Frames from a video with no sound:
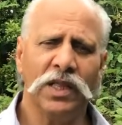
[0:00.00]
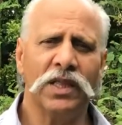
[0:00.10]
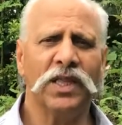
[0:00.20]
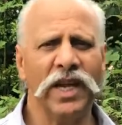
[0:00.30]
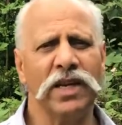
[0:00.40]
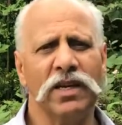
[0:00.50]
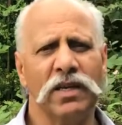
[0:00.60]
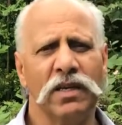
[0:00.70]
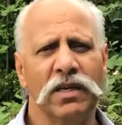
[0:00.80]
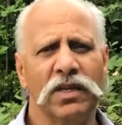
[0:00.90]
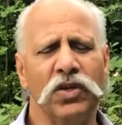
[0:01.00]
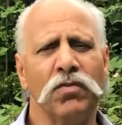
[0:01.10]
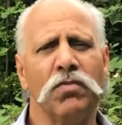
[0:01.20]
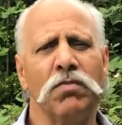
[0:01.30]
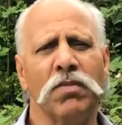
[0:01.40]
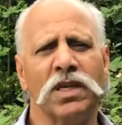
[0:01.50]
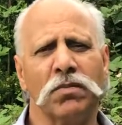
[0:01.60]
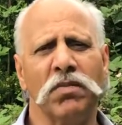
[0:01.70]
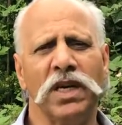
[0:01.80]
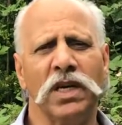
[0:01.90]
then you must
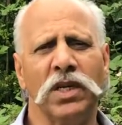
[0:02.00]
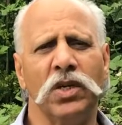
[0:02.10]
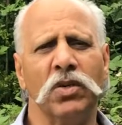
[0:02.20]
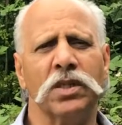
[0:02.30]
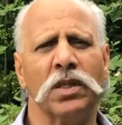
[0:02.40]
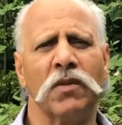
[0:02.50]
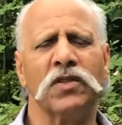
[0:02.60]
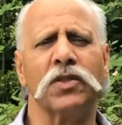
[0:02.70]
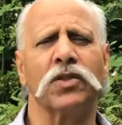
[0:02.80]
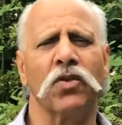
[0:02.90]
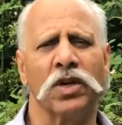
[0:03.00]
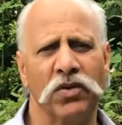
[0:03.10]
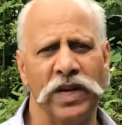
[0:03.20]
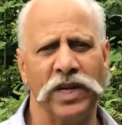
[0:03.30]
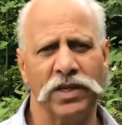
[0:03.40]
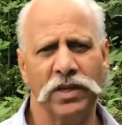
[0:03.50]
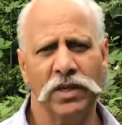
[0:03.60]
make yourself so great